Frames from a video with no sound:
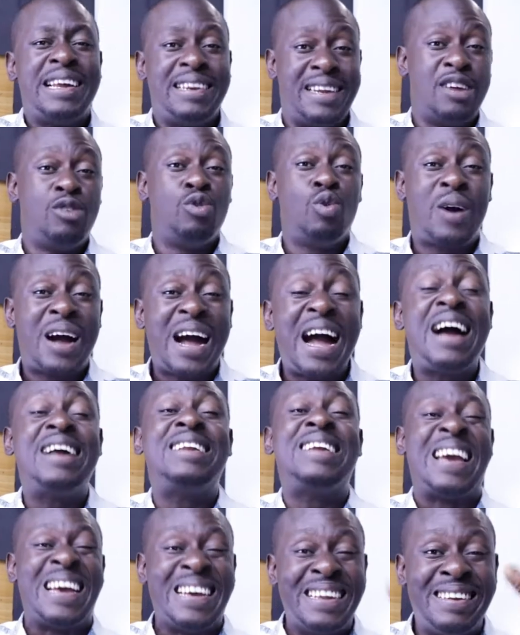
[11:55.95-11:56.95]
then you
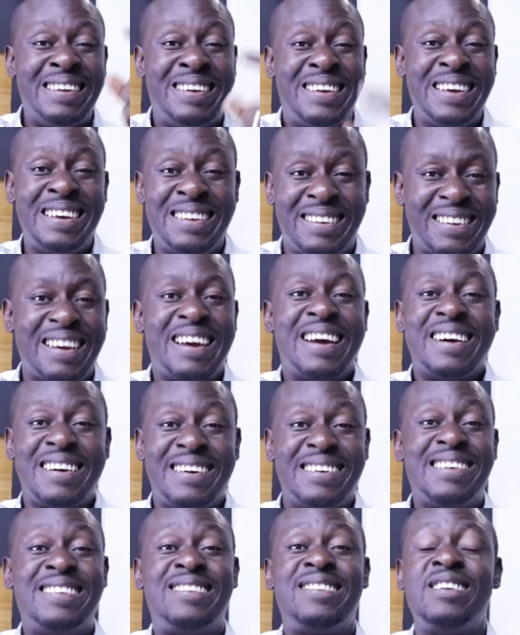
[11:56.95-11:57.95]
can indeed
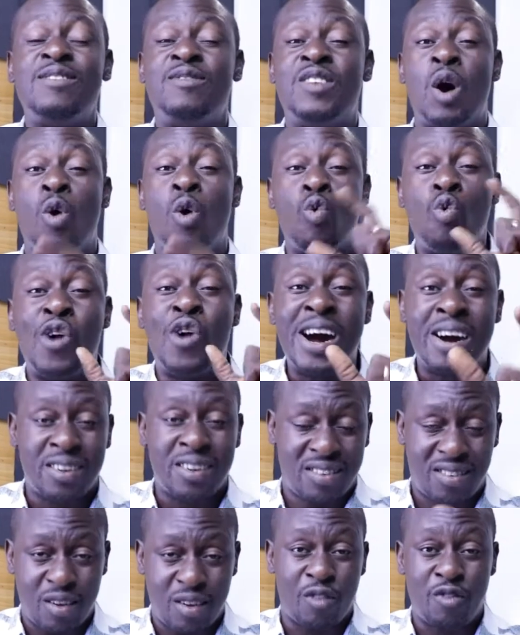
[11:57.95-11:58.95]
receive the
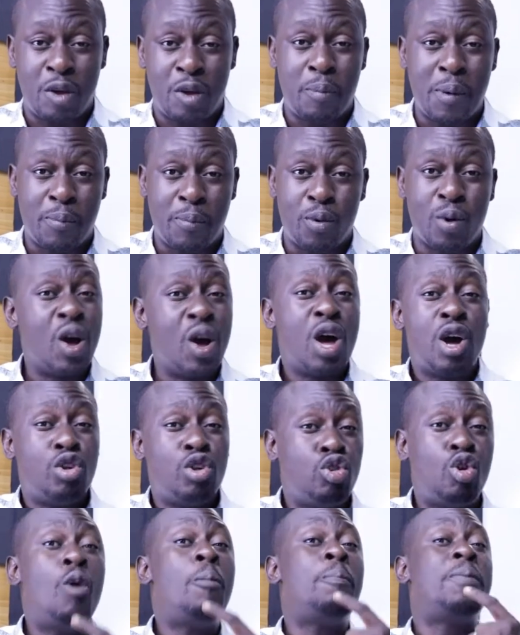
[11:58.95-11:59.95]
wealth of the people.
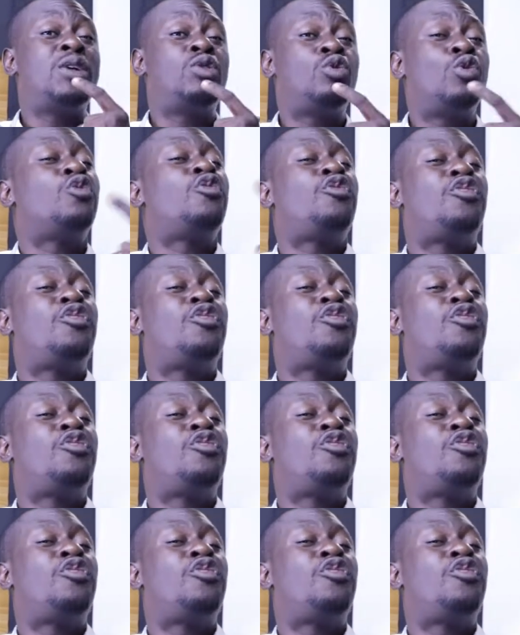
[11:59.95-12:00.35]
Don't be too